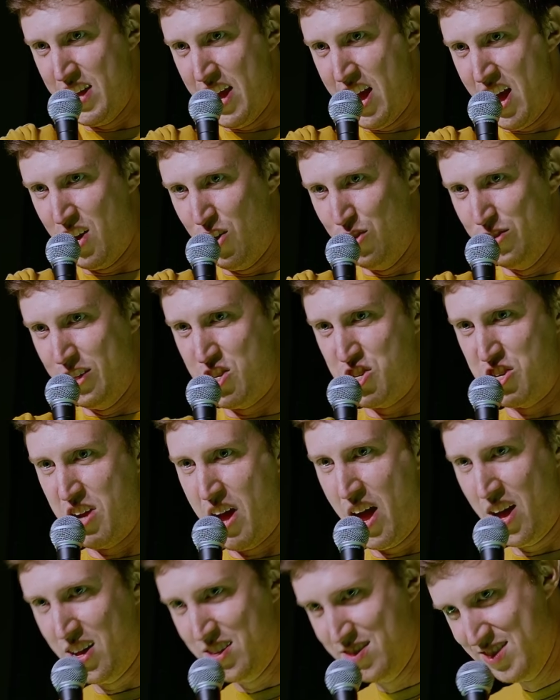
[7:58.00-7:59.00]
Yeah, only
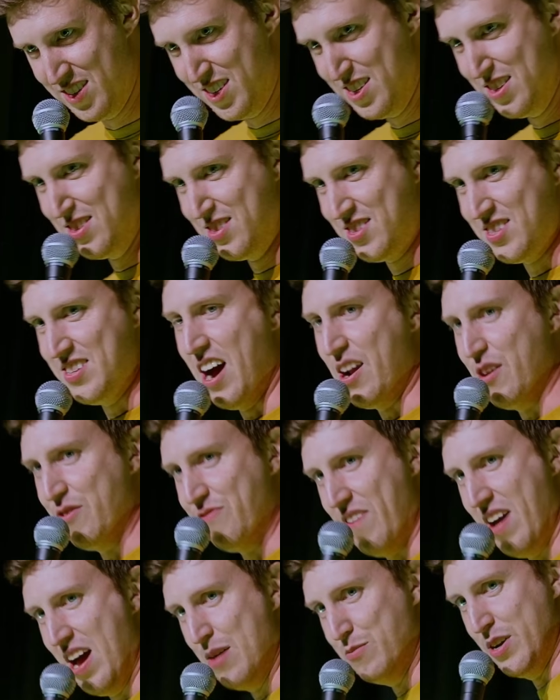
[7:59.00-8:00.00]
child? It's not a
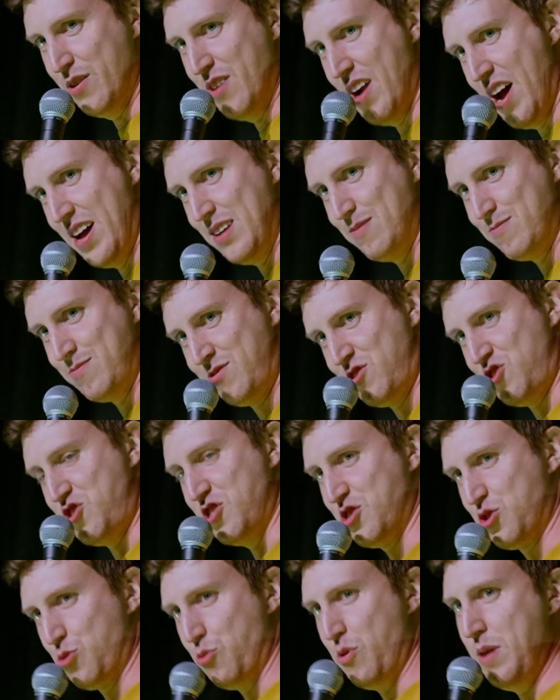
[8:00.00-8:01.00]
family, right? It's
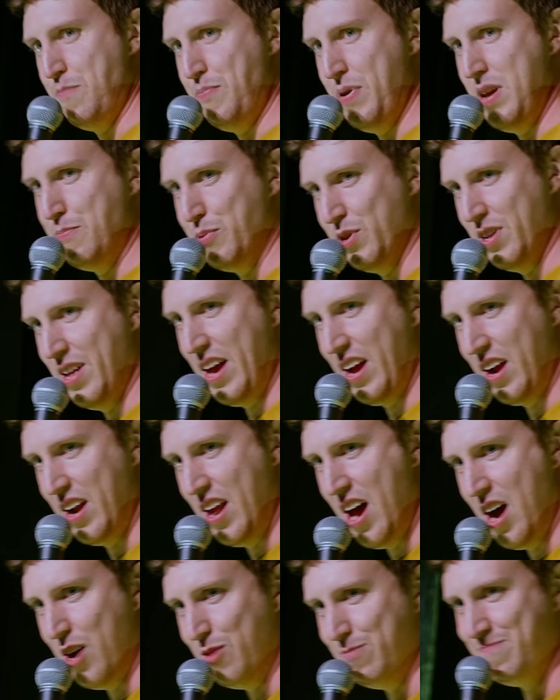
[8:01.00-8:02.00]
just 3 people
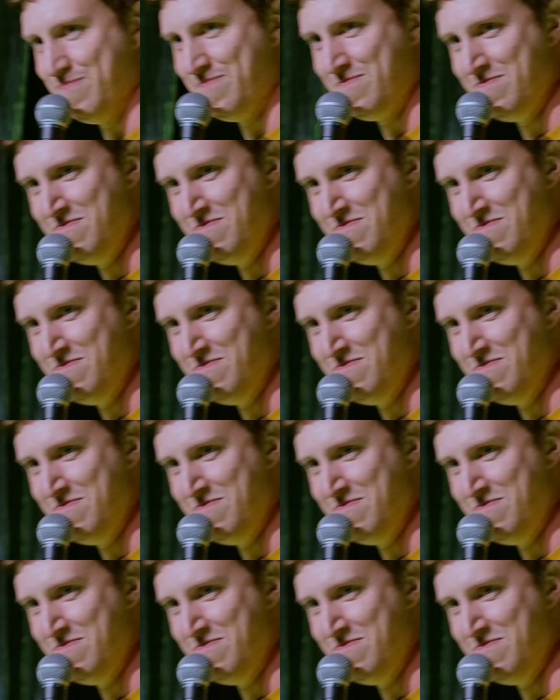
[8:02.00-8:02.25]
hanging out.